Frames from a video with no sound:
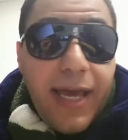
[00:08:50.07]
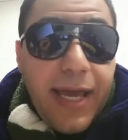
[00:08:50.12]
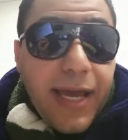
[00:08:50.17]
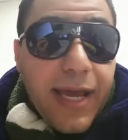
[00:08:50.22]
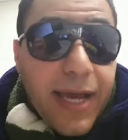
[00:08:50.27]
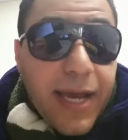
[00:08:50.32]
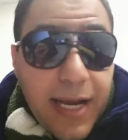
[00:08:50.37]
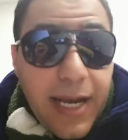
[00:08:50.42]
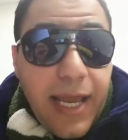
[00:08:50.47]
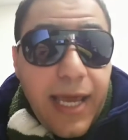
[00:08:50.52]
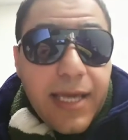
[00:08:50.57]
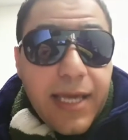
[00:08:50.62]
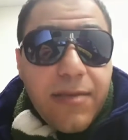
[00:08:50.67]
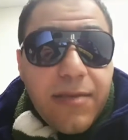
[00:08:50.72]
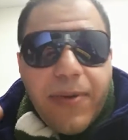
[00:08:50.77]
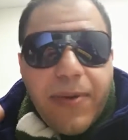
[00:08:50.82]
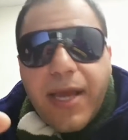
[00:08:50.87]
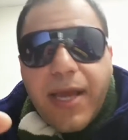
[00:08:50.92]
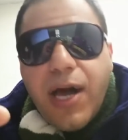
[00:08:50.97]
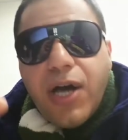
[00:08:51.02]
It
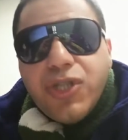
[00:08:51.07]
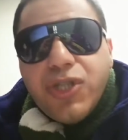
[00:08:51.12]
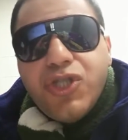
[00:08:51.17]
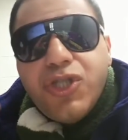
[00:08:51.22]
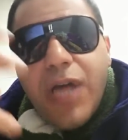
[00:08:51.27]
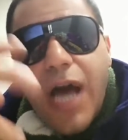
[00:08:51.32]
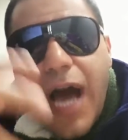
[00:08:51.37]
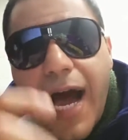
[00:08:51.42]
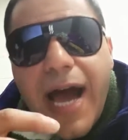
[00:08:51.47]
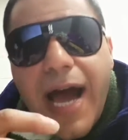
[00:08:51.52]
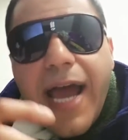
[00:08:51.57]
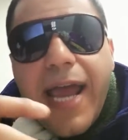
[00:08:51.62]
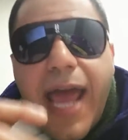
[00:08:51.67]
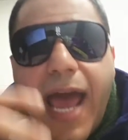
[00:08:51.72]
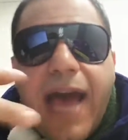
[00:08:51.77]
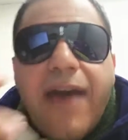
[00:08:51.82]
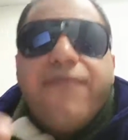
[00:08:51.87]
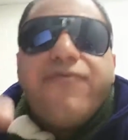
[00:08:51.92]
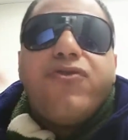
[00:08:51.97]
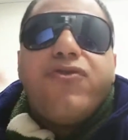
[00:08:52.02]
clicked because I
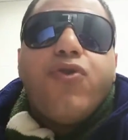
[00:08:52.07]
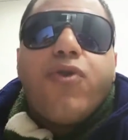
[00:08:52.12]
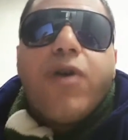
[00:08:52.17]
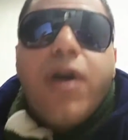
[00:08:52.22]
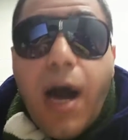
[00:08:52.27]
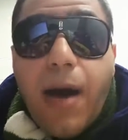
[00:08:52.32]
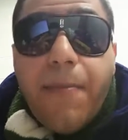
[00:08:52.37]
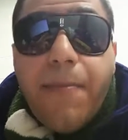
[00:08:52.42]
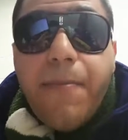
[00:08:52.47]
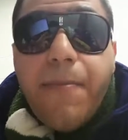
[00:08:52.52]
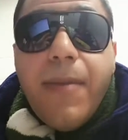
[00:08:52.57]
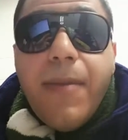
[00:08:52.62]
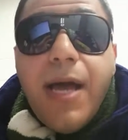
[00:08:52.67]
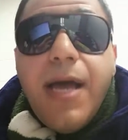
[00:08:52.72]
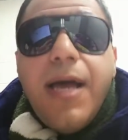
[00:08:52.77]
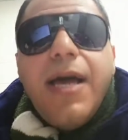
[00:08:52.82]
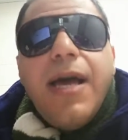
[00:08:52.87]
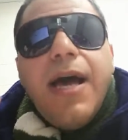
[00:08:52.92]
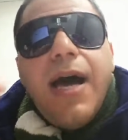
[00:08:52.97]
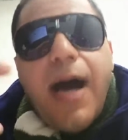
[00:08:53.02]
have to come
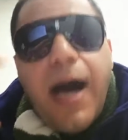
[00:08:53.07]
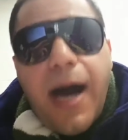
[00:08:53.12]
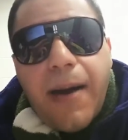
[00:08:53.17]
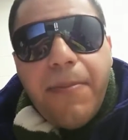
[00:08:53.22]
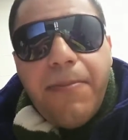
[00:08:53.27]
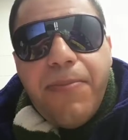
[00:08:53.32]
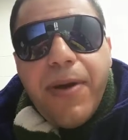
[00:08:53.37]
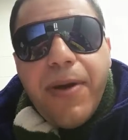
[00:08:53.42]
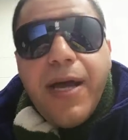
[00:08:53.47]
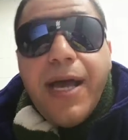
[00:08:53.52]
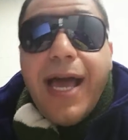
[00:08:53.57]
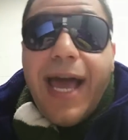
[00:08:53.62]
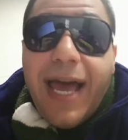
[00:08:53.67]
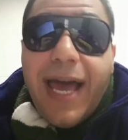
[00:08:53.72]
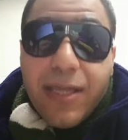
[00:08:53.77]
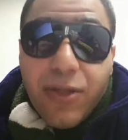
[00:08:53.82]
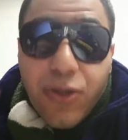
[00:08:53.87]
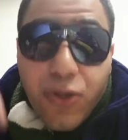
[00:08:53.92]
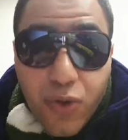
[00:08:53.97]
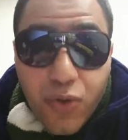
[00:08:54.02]
up
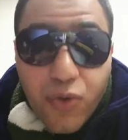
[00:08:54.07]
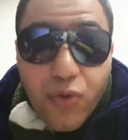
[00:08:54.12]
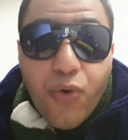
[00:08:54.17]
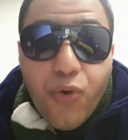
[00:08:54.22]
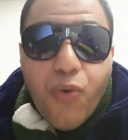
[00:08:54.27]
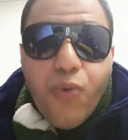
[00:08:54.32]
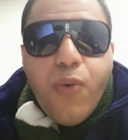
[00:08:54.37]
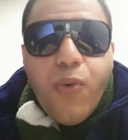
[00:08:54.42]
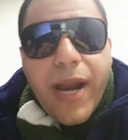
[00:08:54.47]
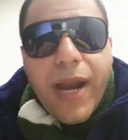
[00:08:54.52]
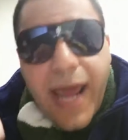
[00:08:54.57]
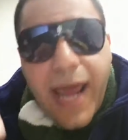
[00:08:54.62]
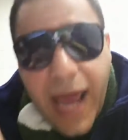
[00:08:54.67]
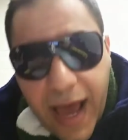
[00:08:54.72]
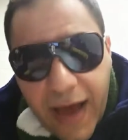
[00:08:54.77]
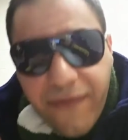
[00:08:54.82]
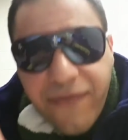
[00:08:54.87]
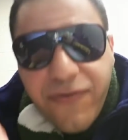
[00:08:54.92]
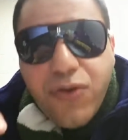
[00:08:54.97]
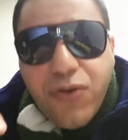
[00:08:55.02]
and do what I
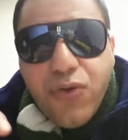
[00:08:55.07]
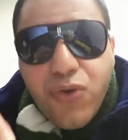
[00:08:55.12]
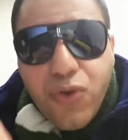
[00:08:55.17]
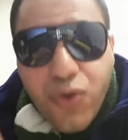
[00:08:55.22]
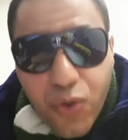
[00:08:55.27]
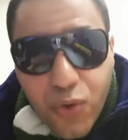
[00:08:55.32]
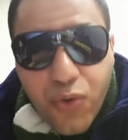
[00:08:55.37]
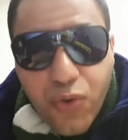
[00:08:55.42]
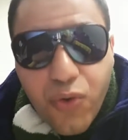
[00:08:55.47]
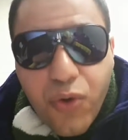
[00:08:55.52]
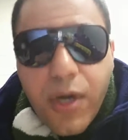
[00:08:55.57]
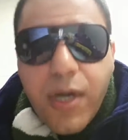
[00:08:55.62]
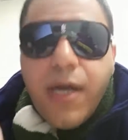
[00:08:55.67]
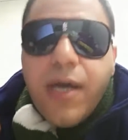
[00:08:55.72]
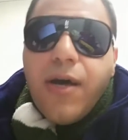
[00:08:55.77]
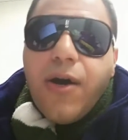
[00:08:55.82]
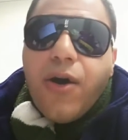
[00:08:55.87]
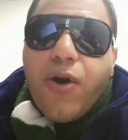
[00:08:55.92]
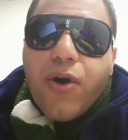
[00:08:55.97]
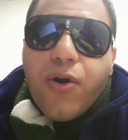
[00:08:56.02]
have to do,
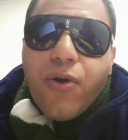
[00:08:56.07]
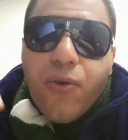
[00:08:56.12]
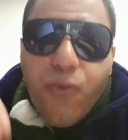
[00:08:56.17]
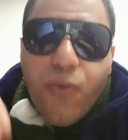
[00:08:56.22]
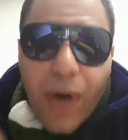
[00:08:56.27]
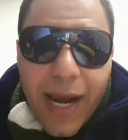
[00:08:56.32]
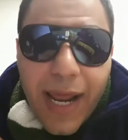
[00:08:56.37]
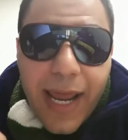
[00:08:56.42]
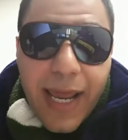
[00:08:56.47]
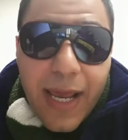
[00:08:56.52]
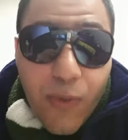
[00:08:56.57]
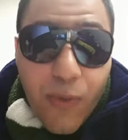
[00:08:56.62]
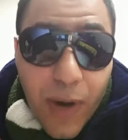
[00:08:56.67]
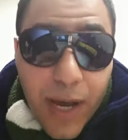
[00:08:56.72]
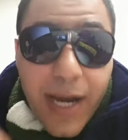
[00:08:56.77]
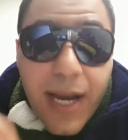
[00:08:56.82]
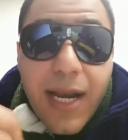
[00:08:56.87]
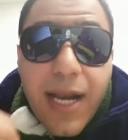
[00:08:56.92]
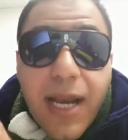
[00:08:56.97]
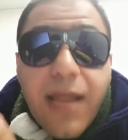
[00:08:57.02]
or what I
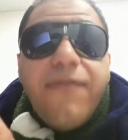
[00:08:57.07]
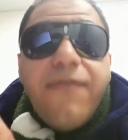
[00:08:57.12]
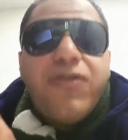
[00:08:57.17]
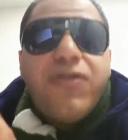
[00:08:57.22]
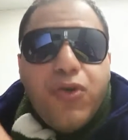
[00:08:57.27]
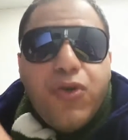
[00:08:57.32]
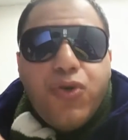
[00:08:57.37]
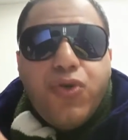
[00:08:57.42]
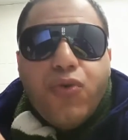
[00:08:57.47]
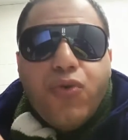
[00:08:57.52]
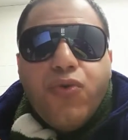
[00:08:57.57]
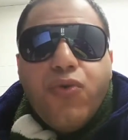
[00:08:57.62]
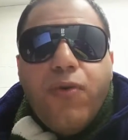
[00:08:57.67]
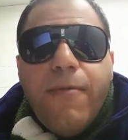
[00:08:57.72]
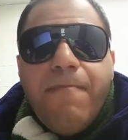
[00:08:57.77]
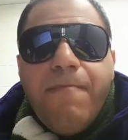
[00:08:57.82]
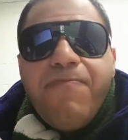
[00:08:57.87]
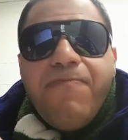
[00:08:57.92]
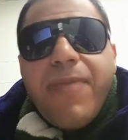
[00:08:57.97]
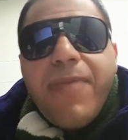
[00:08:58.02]
love to
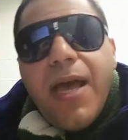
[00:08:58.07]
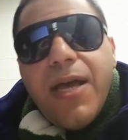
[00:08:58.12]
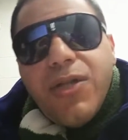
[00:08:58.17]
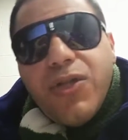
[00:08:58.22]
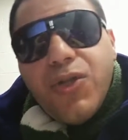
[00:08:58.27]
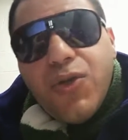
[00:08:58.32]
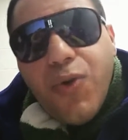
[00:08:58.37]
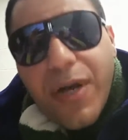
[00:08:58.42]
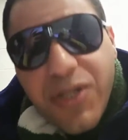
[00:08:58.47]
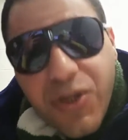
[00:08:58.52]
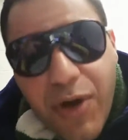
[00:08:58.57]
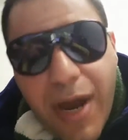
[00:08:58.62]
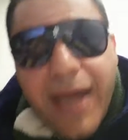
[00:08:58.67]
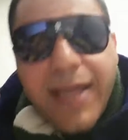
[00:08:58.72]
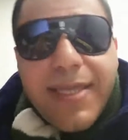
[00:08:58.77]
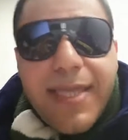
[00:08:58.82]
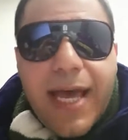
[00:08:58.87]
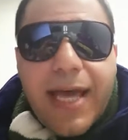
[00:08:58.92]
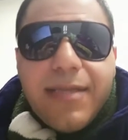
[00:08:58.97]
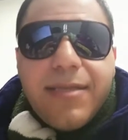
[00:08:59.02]
do, to
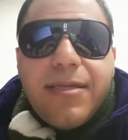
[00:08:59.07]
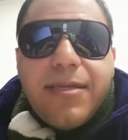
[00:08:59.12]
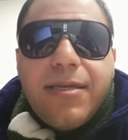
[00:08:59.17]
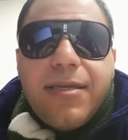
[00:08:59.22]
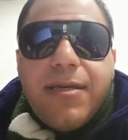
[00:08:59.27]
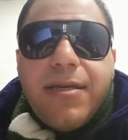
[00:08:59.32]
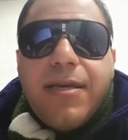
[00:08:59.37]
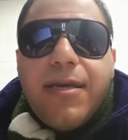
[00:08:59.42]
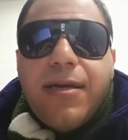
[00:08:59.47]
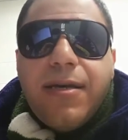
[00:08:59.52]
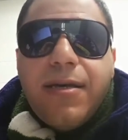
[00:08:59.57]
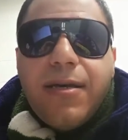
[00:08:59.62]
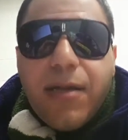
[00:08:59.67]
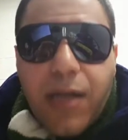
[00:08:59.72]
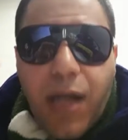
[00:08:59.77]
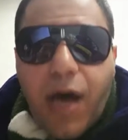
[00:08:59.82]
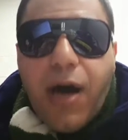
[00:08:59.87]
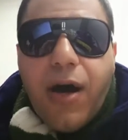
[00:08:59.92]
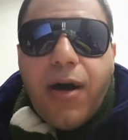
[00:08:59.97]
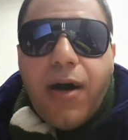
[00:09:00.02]
attract that
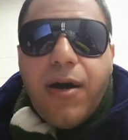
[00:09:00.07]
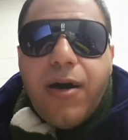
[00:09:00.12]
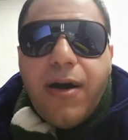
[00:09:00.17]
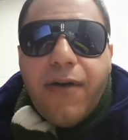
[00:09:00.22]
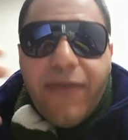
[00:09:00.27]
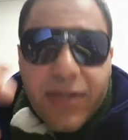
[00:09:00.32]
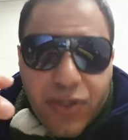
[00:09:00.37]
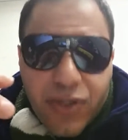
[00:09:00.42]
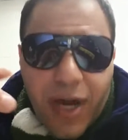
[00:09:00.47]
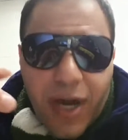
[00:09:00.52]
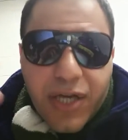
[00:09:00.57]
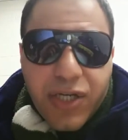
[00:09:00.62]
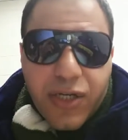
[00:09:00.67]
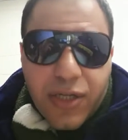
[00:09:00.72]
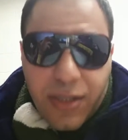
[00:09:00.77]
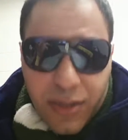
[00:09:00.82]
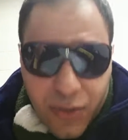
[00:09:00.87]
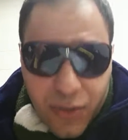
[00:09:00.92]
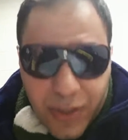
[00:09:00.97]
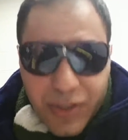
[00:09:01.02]
law of
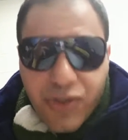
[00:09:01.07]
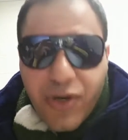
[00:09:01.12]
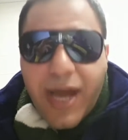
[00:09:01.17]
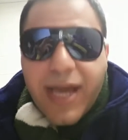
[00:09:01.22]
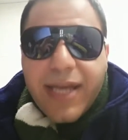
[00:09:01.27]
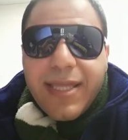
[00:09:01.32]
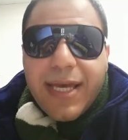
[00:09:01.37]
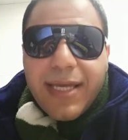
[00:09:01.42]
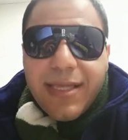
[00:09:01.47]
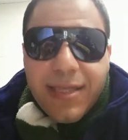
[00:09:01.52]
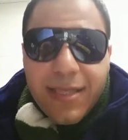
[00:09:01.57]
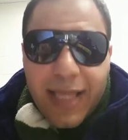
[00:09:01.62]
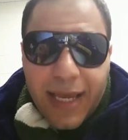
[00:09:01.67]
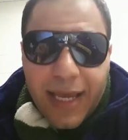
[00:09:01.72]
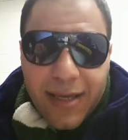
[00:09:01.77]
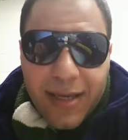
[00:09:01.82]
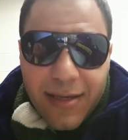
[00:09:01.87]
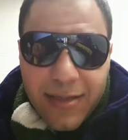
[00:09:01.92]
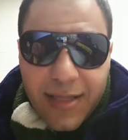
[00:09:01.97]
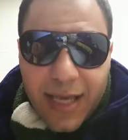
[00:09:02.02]
attraction, to attract that,
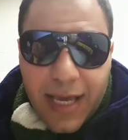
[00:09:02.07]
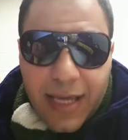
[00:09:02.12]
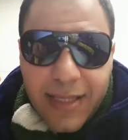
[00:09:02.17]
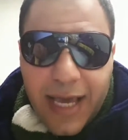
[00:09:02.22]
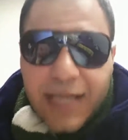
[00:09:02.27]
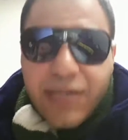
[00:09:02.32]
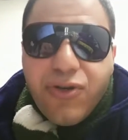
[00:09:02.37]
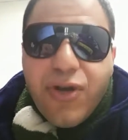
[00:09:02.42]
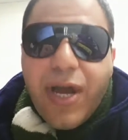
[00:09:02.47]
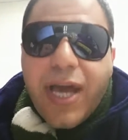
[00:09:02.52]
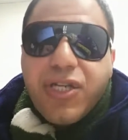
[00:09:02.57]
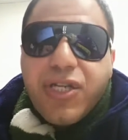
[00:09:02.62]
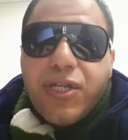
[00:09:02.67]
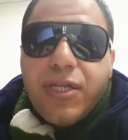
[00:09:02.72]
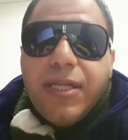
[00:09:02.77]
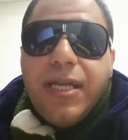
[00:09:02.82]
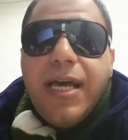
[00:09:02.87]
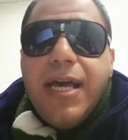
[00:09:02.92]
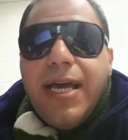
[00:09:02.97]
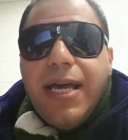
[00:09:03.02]
like the
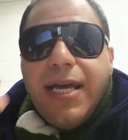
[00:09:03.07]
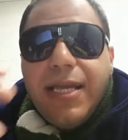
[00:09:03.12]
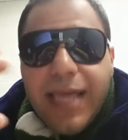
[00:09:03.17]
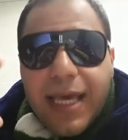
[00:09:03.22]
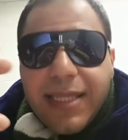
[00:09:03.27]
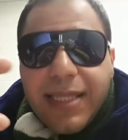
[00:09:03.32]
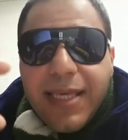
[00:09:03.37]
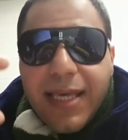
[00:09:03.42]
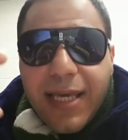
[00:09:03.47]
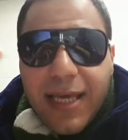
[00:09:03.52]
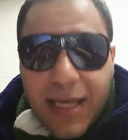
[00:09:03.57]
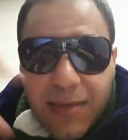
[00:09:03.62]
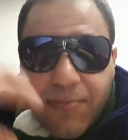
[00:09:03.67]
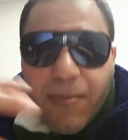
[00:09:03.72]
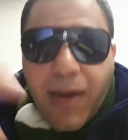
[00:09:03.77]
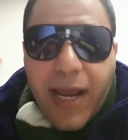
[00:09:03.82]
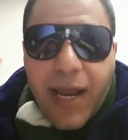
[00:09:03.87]
attraction that in